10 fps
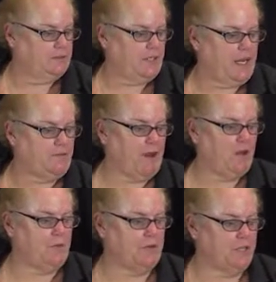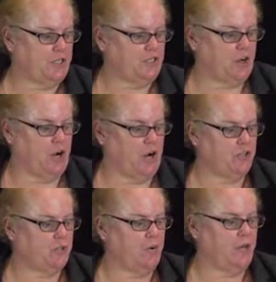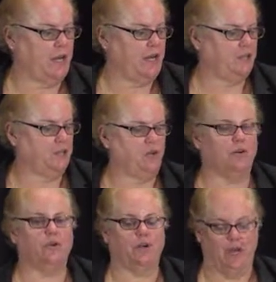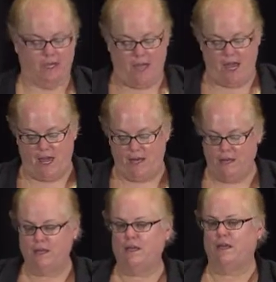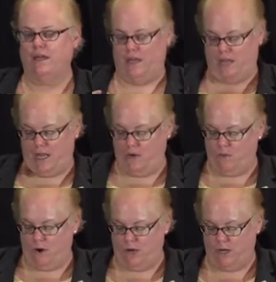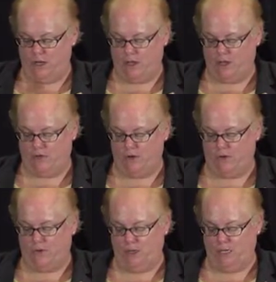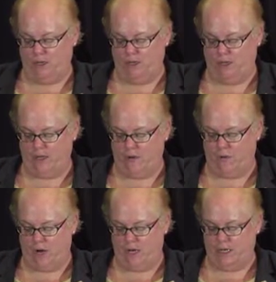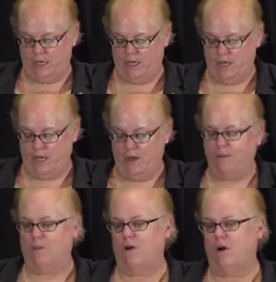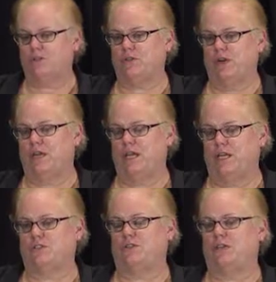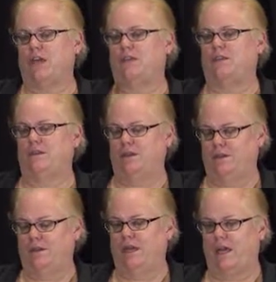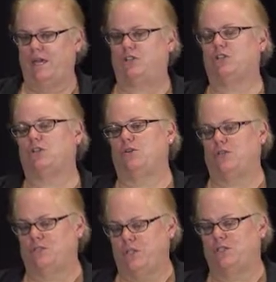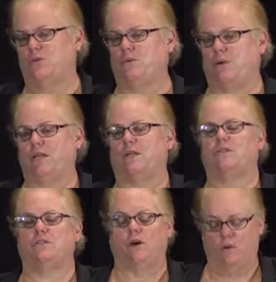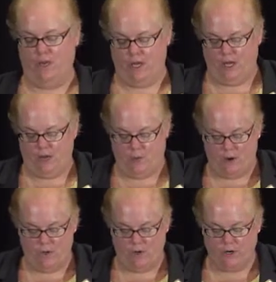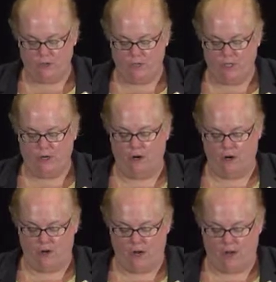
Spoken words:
At follow-up or discharge, we're going to enter, again, A1 through E1, but we're also going to answer then the A2, B2, and whatnot. So when we are doing our